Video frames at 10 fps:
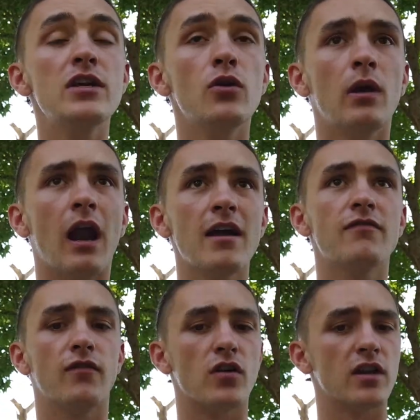EU
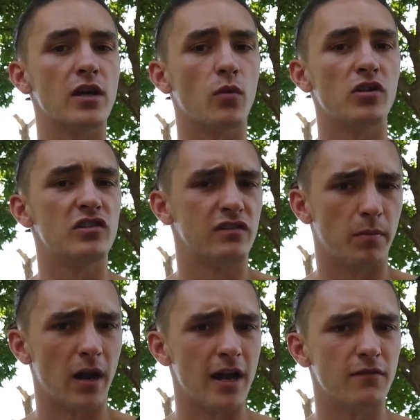life funding which she's
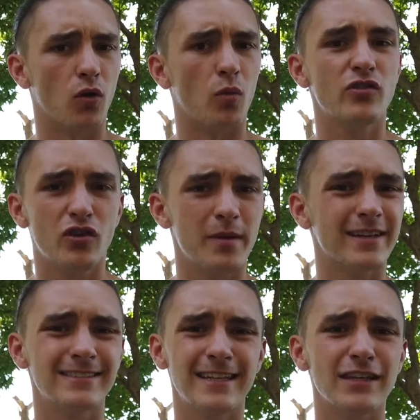applied for, which could
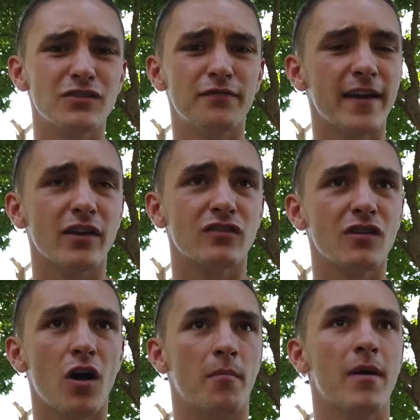be a 6-figure
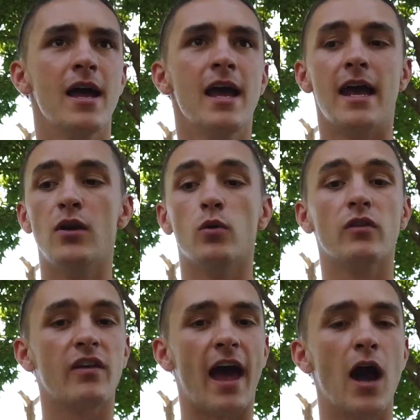sum in
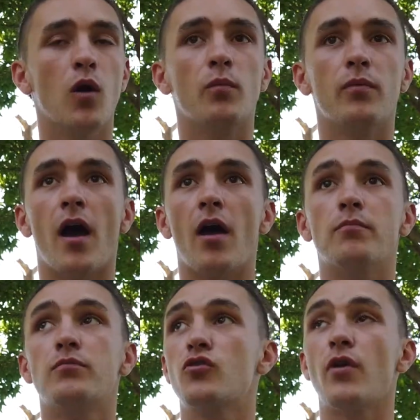order to help
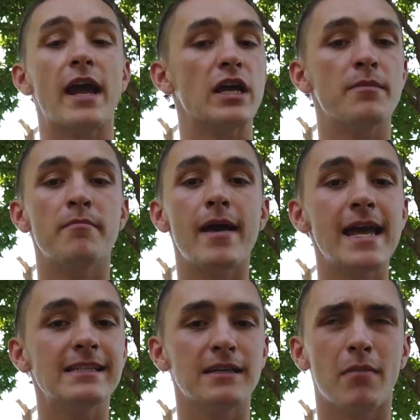create an
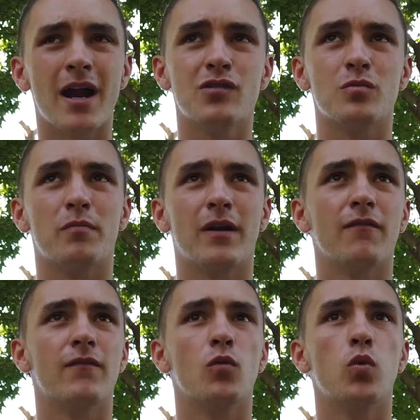amazing management
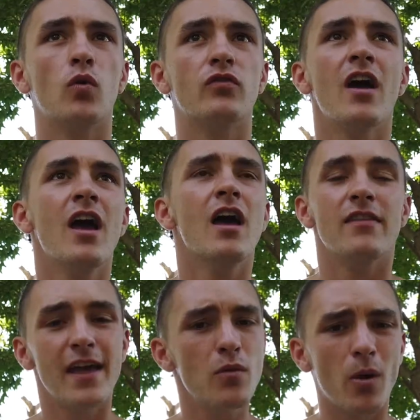plan for the wolves,
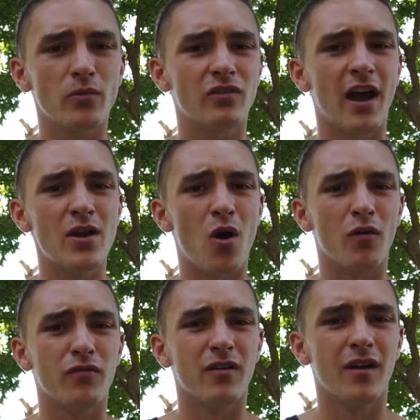they won't sign
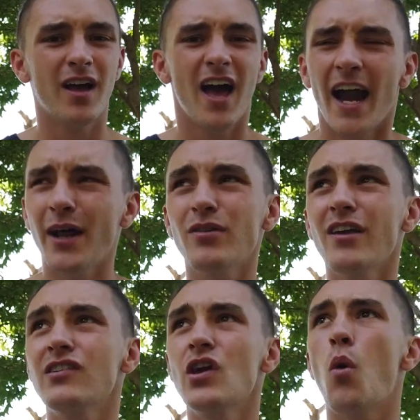off. And I was
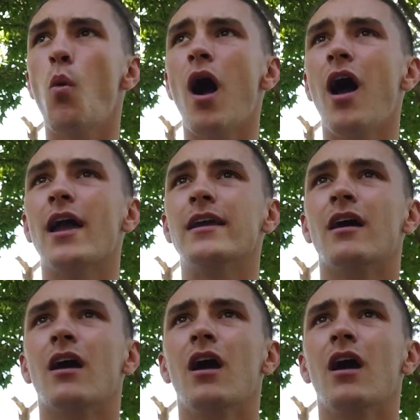asking her why.